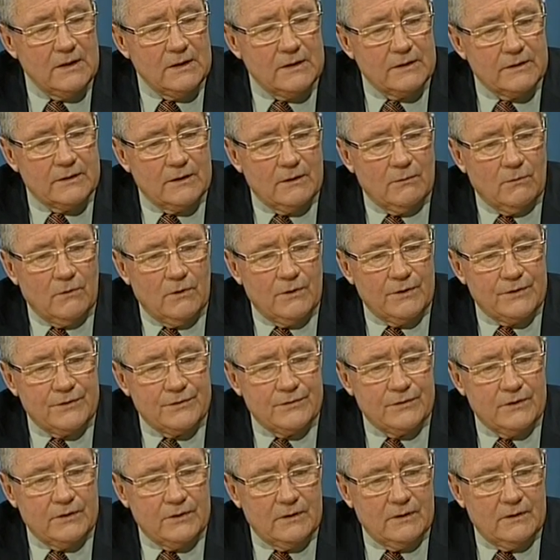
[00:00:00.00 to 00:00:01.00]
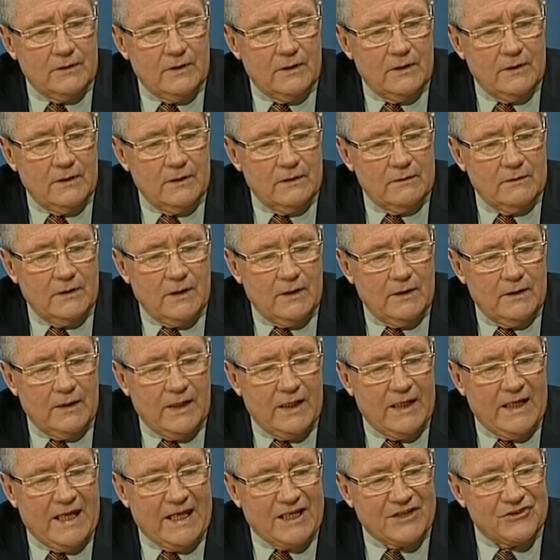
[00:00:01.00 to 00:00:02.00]
They want
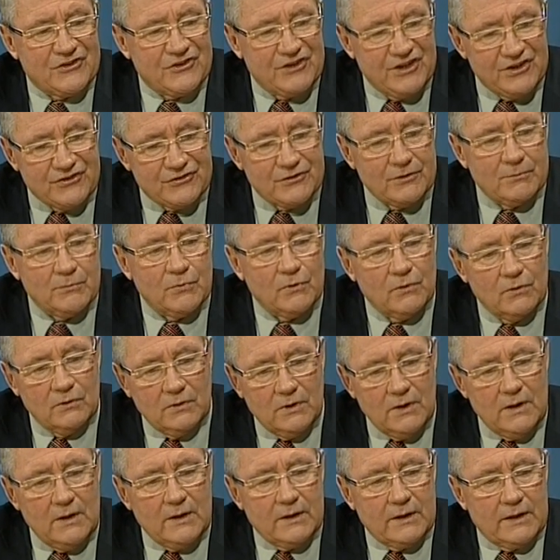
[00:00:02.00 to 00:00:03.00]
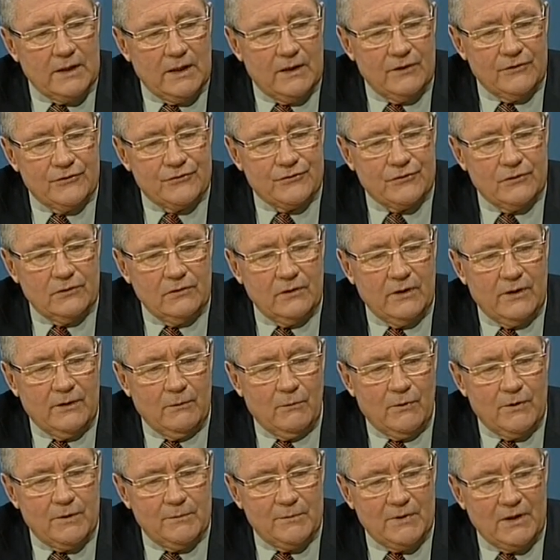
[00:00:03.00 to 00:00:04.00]
an accessible council. They
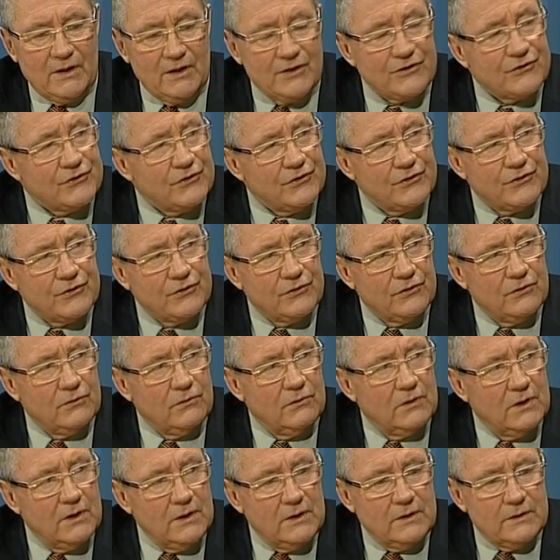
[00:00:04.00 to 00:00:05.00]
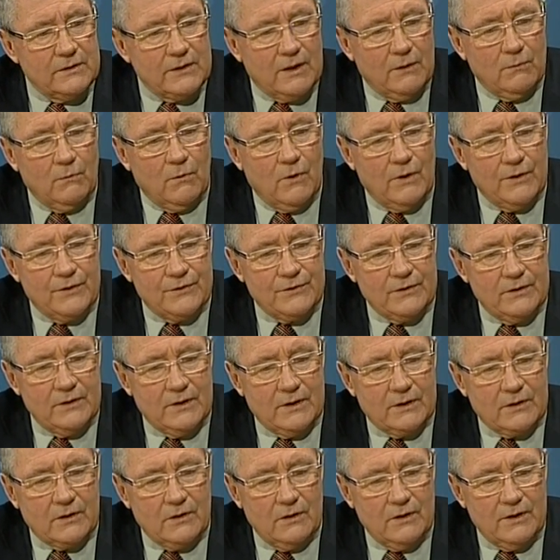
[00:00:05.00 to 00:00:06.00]
want to be listened to. They want
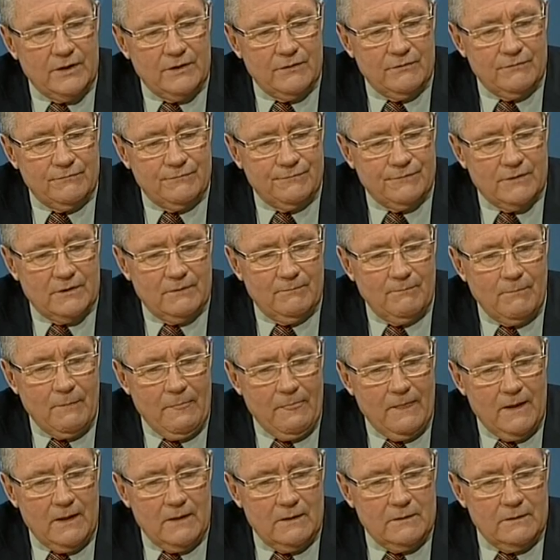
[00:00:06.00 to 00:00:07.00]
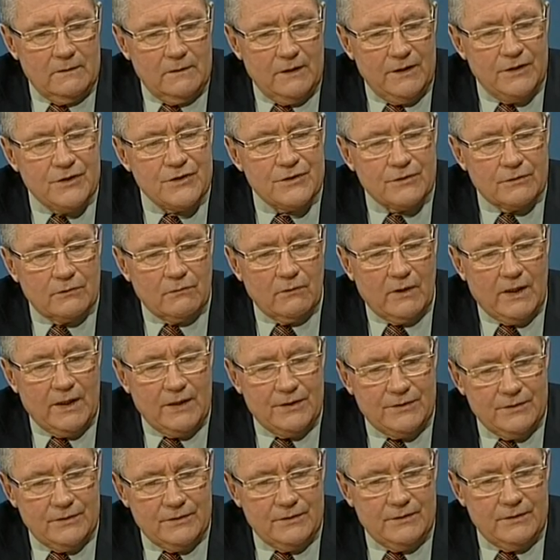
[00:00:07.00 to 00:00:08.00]
a kind of
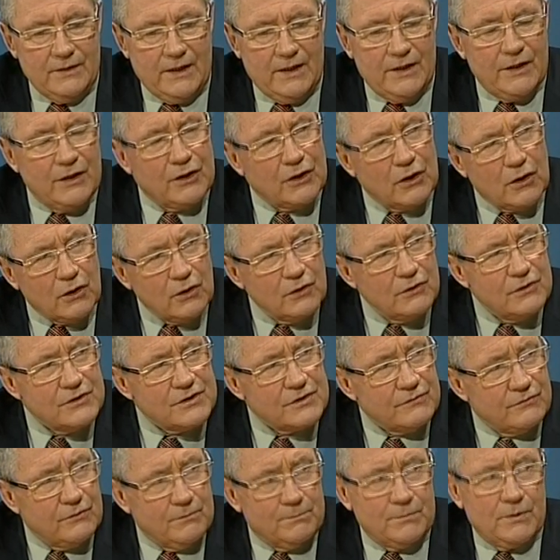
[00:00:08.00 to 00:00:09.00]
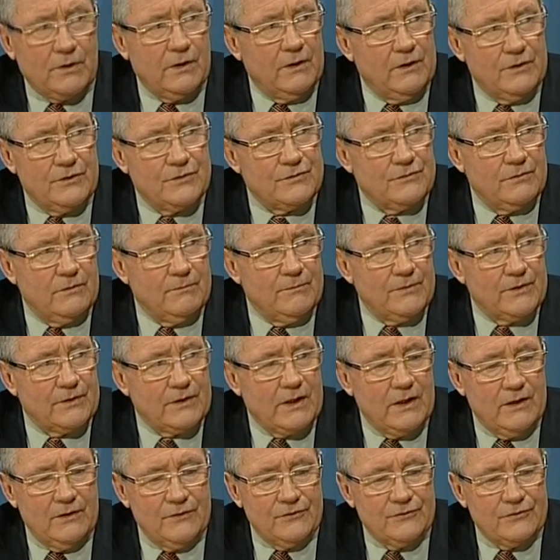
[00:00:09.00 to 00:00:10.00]
integrated and inclusive approach from the
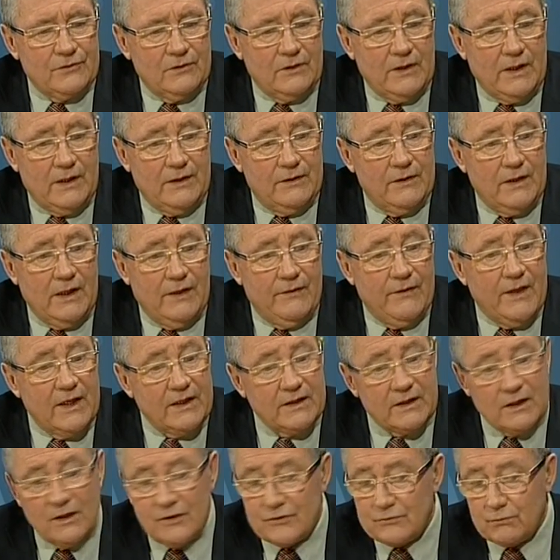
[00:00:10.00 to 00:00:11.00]
council, and that goes